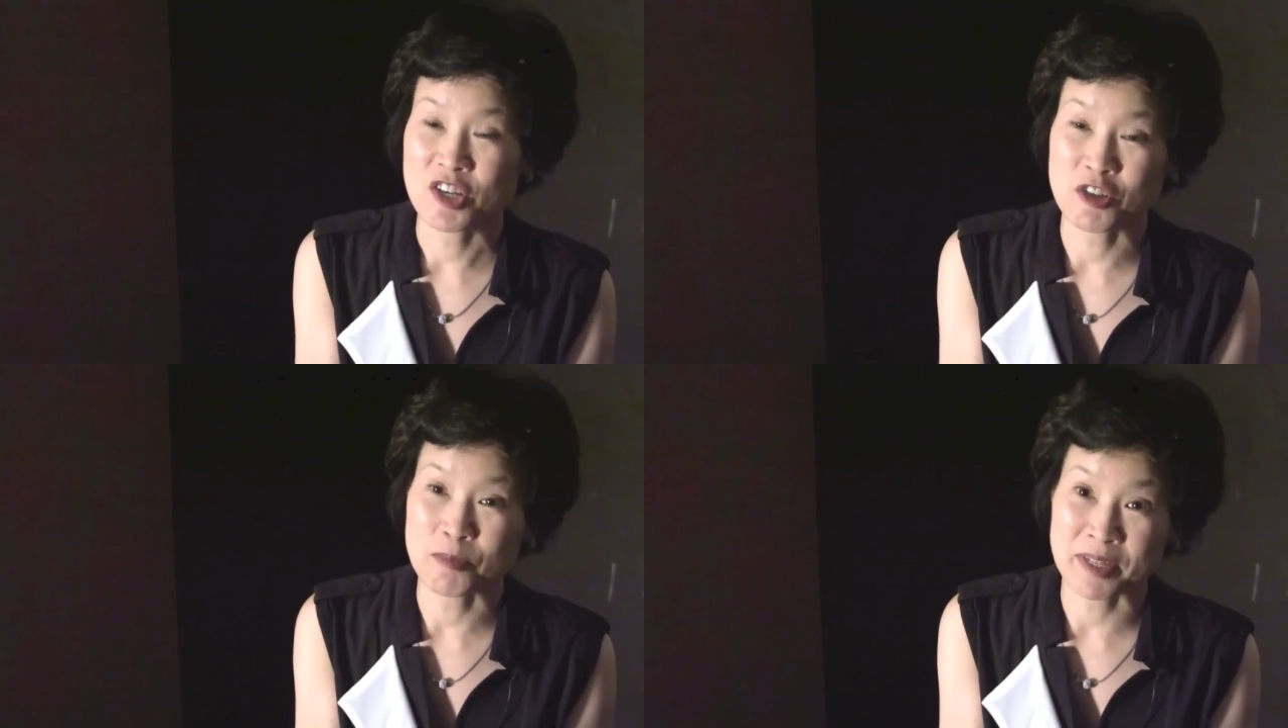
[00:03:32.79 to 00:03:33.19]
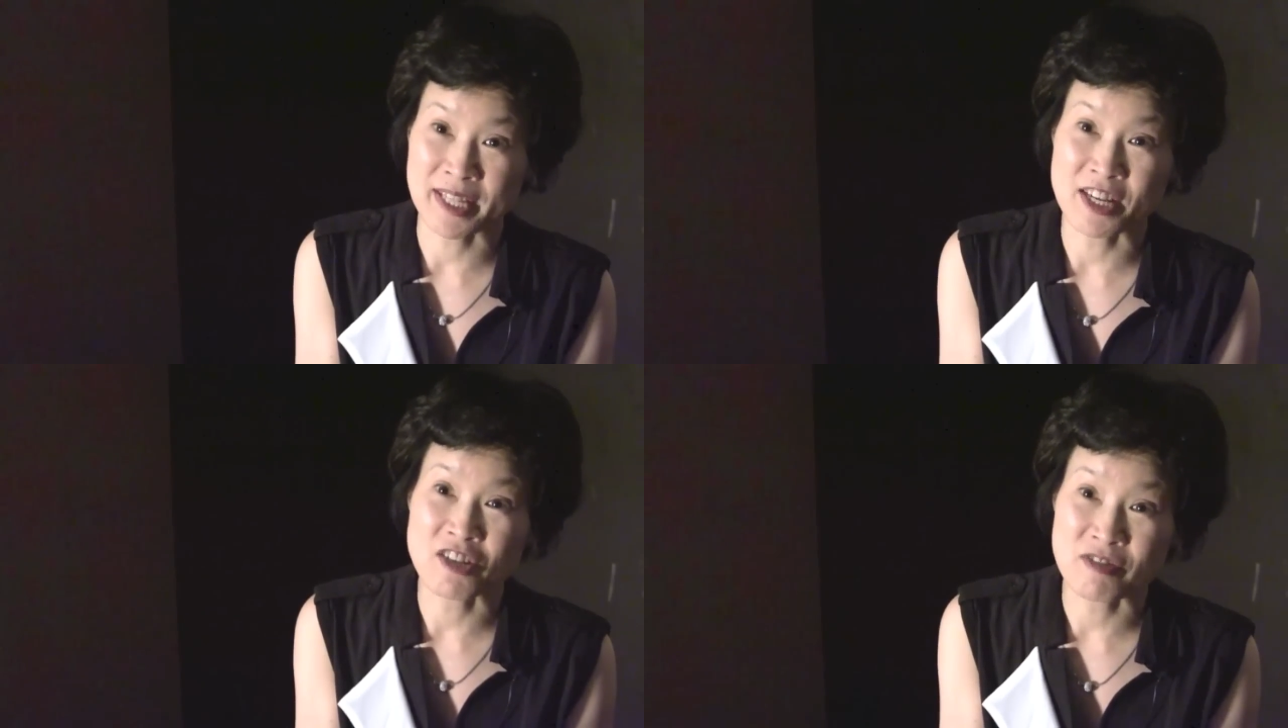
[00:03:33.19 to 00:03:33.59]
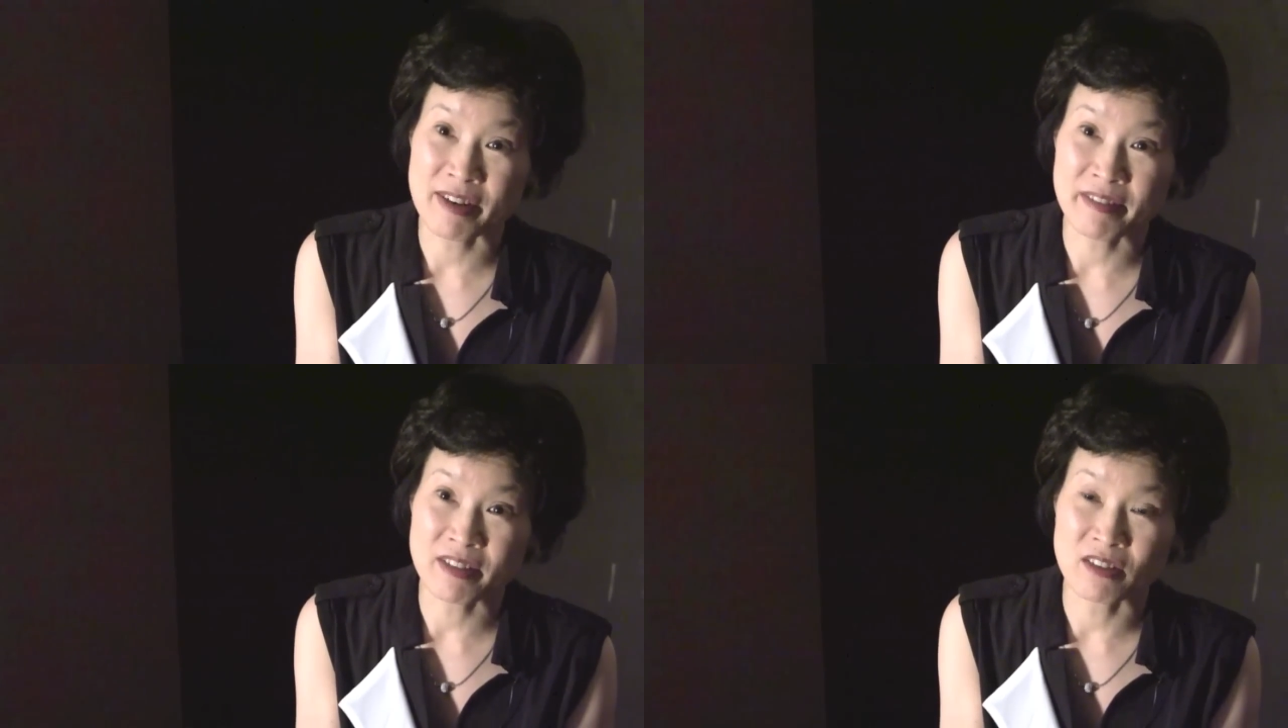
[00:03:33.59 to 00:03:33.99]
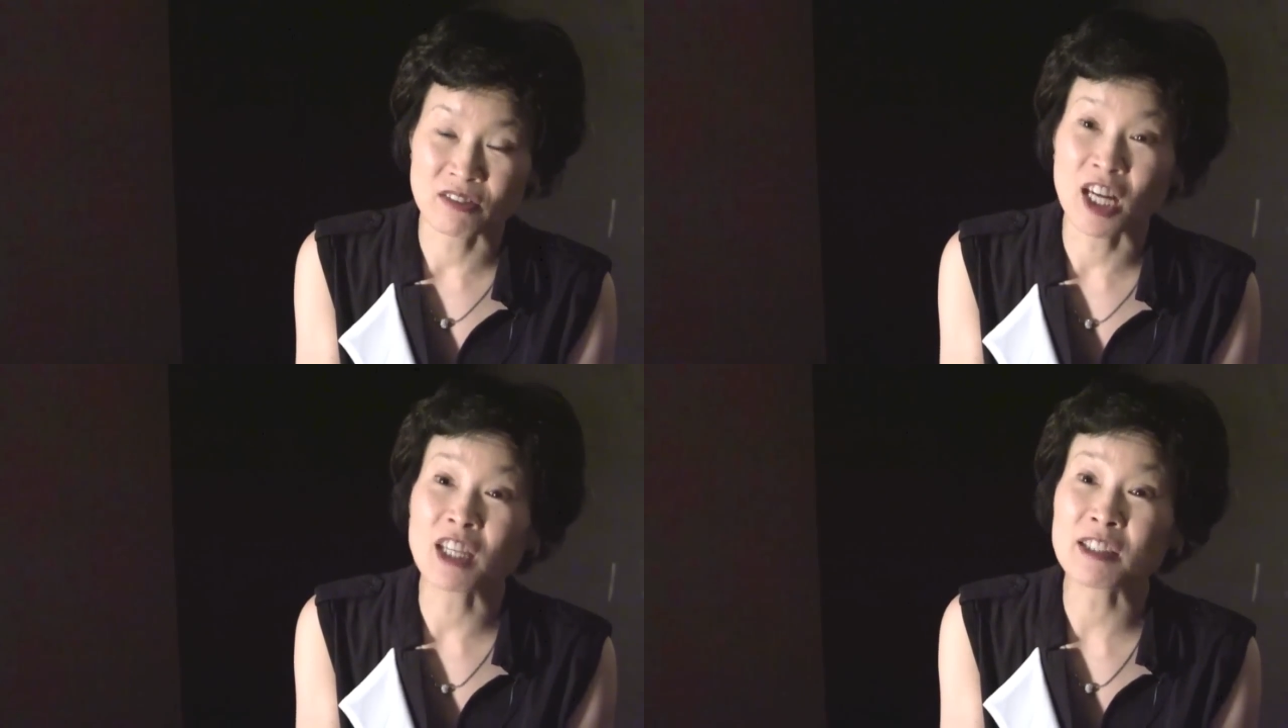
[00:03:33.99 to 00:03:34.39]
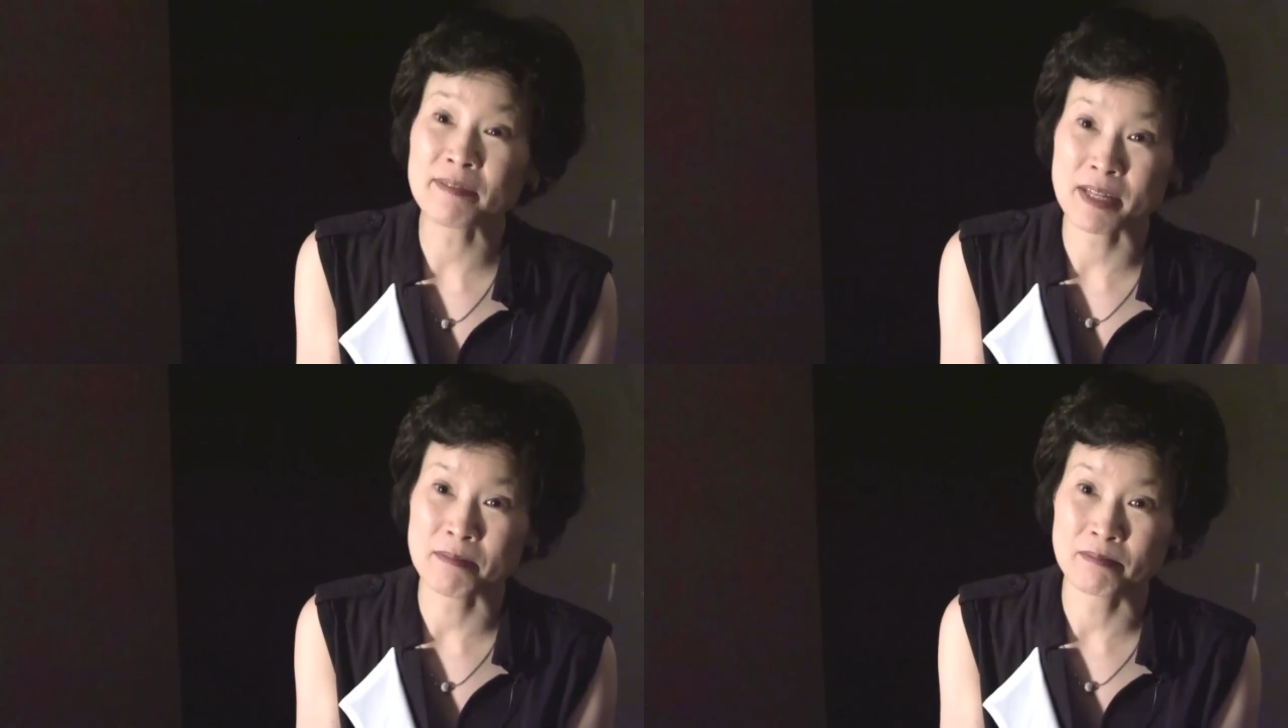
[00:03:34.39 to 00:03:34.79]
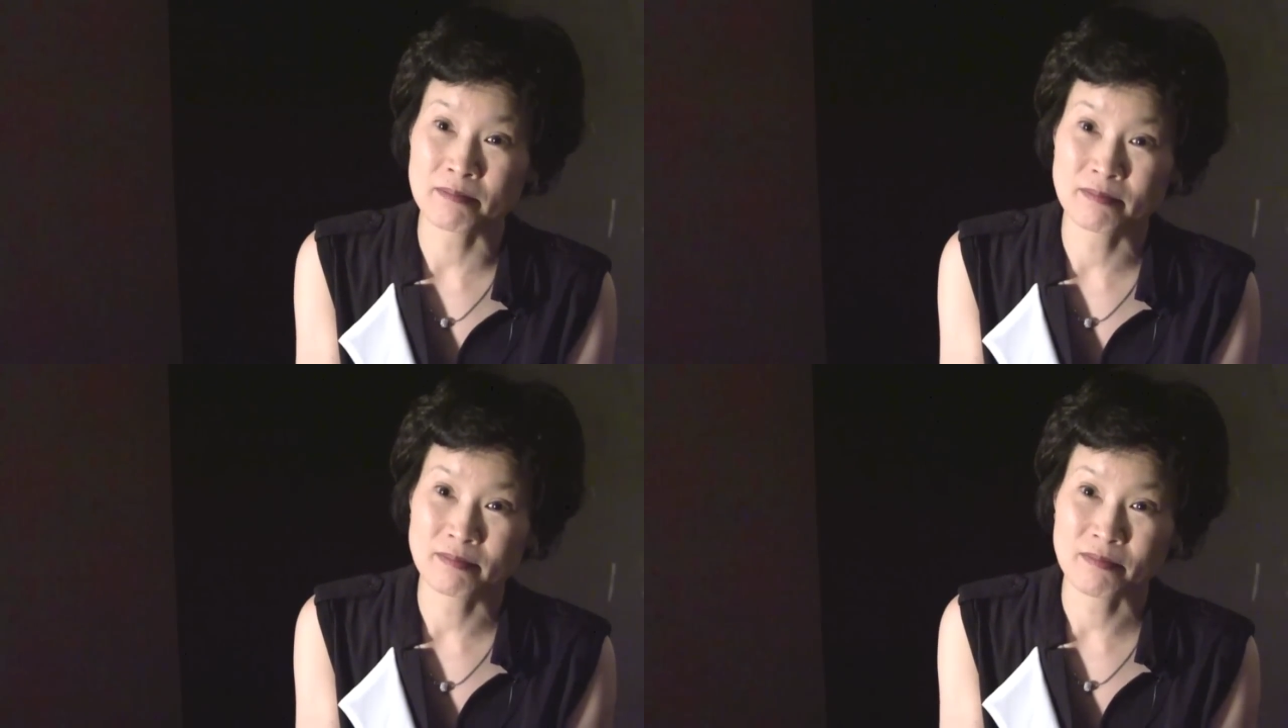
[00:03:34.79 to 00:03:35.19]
potential revenue, none of them,